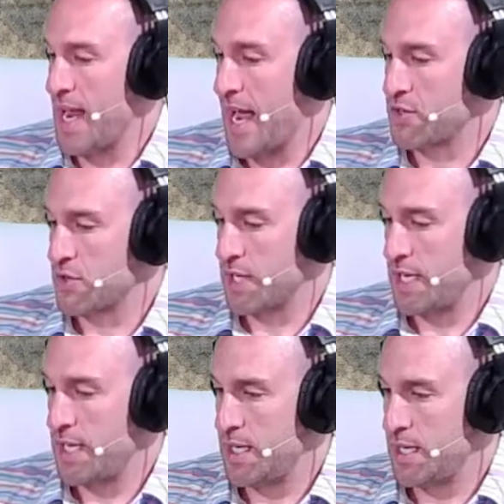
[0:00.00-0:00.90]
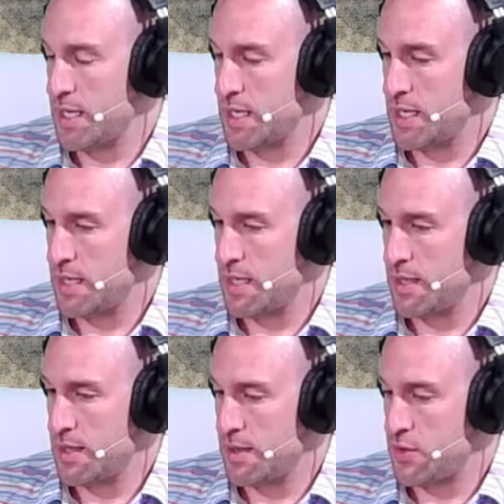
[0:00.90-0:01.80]
naturally
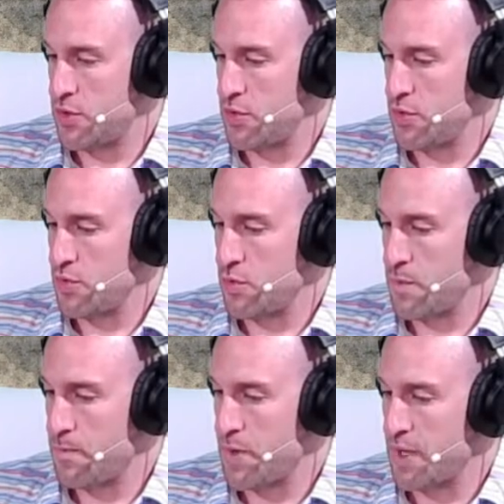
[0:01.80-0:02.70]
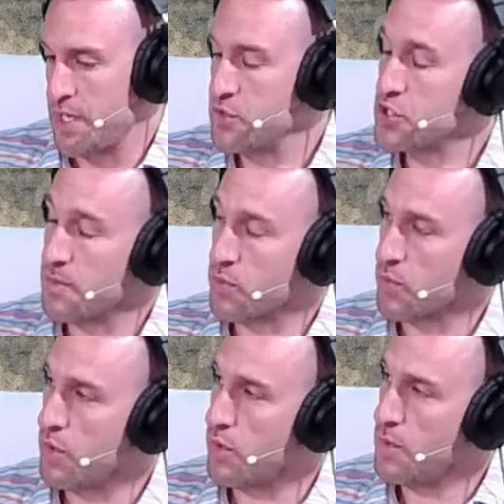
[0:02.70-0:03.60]
into the leadership
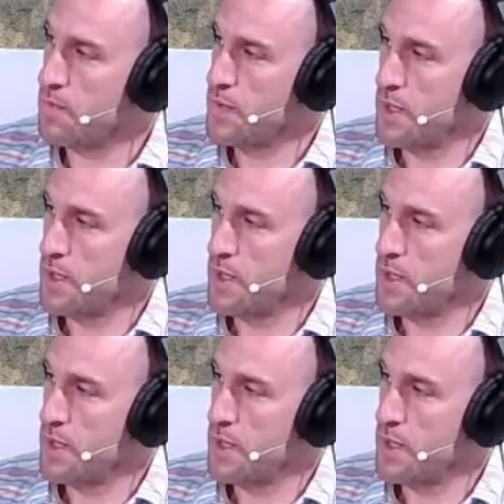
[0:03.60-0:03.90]
role,